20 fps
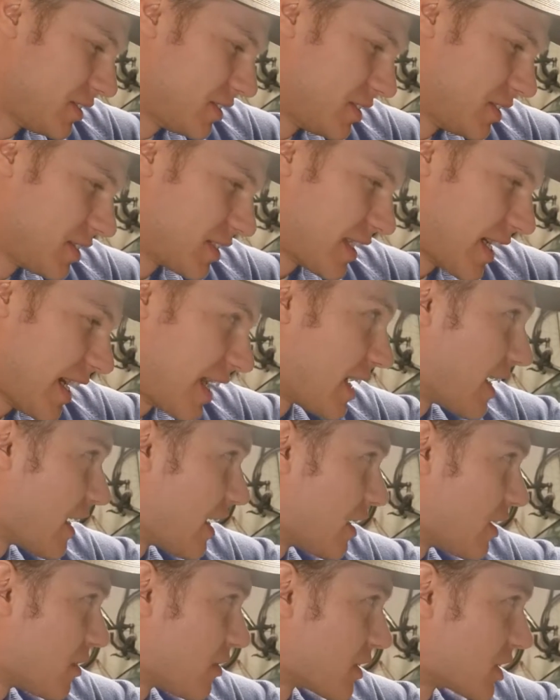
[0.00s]
just kind
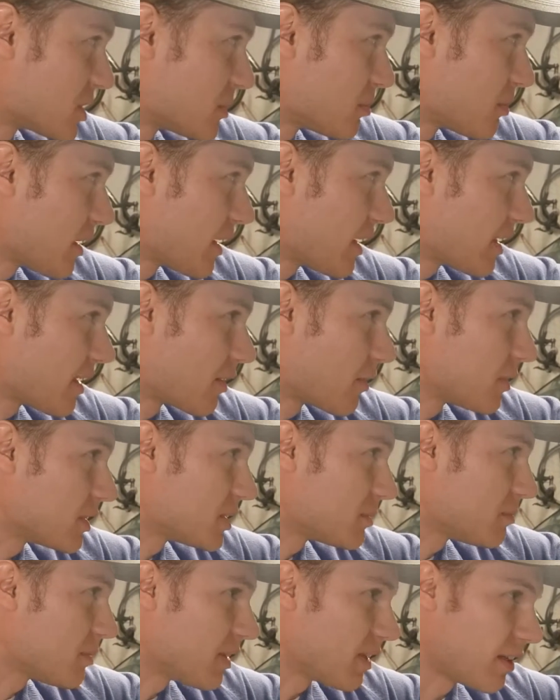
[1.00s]
of explaining
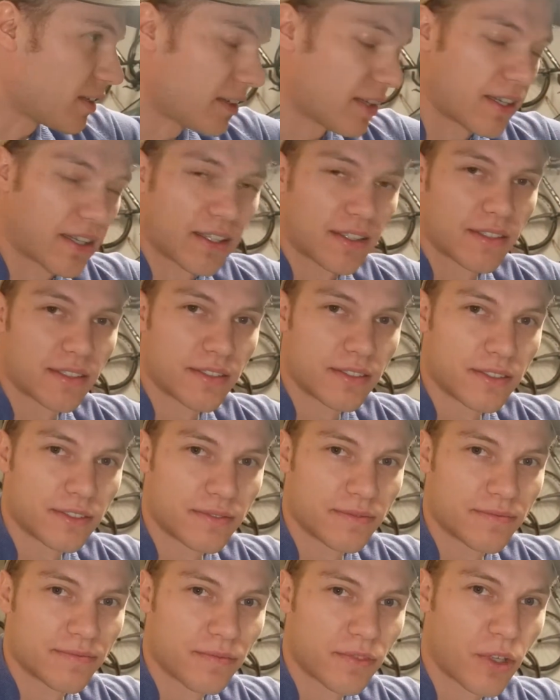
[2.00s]
what's been
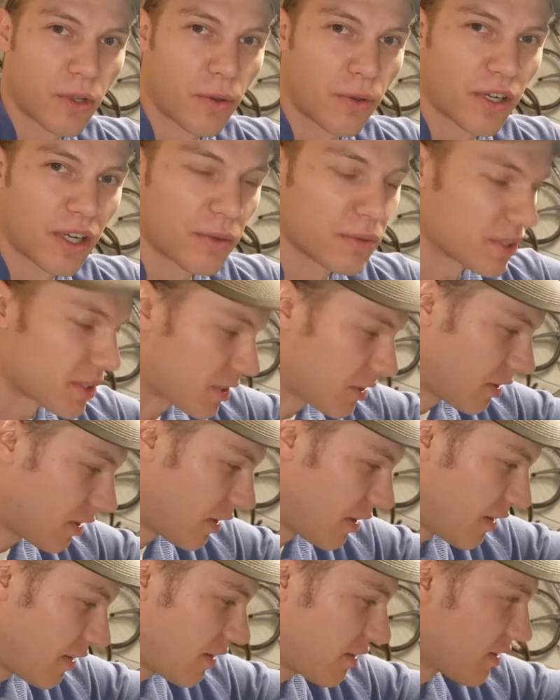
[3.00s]
going on with the
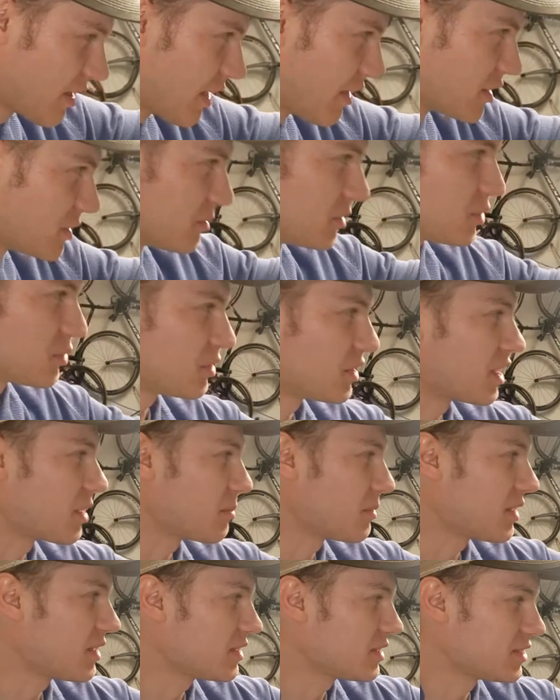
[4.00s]
car, how it's been treating me.